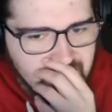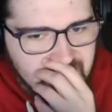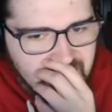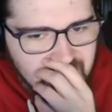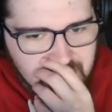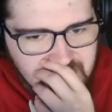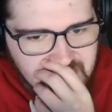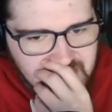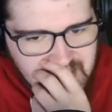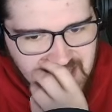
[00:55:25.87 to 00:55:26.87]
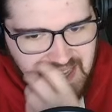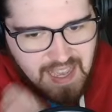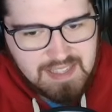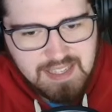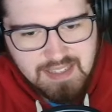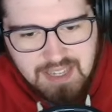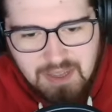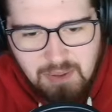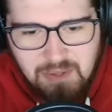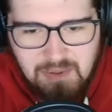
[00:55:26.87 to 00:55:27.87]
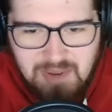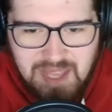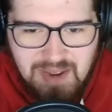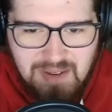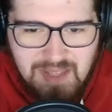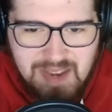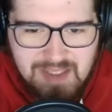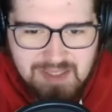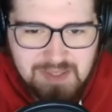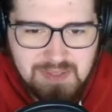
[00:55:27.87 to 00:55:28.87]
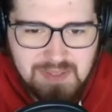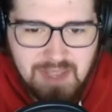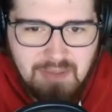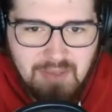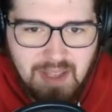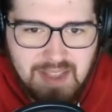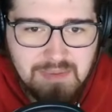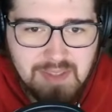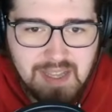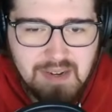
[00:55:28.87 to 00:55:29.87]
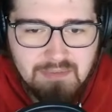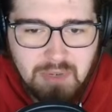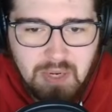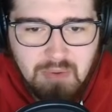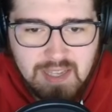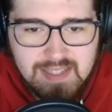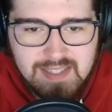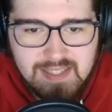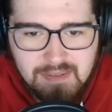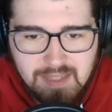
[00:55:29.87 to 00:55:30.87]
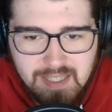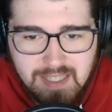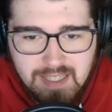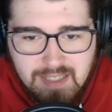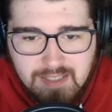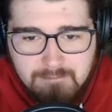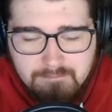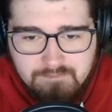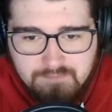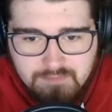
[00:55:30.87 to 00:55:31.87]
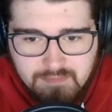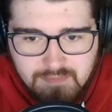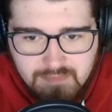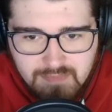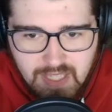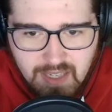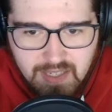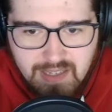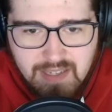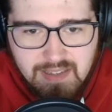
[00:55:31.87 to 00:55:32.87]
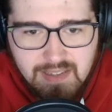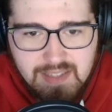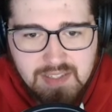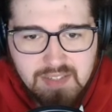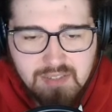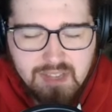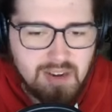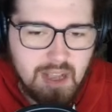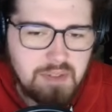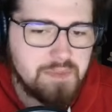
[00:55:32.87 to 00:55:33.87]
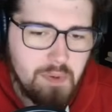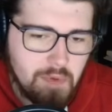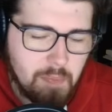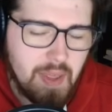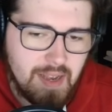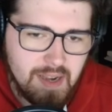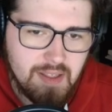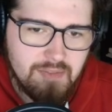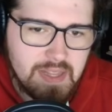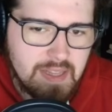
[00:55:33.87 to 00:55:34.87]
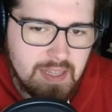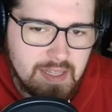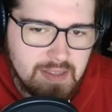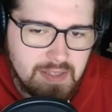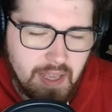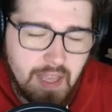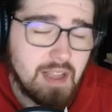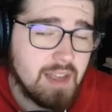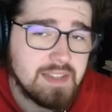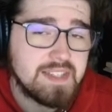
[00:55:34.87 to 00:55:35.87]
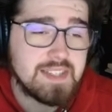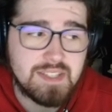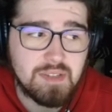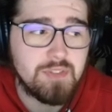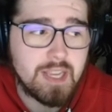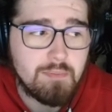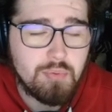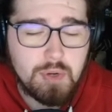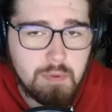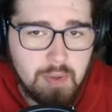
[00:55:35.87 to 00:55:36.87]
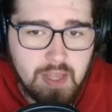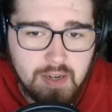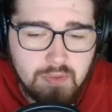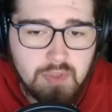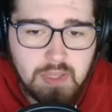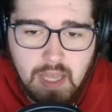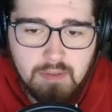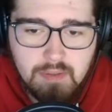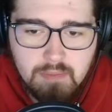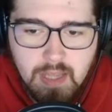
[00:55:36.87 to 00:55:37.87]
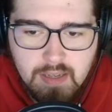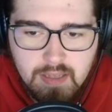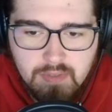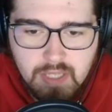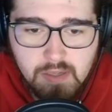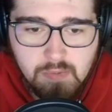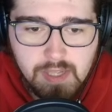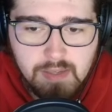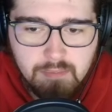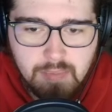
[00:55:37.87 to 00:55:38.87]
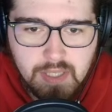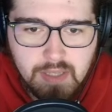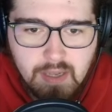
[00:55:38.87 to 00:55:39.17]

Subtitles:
you can also see as I like go through here that I also I do a lot of rewrites. So like I cut out a lot of this stuff here. I was very repetitive and I honestly, I still think I'm pretty repetitive in how the ending video went, but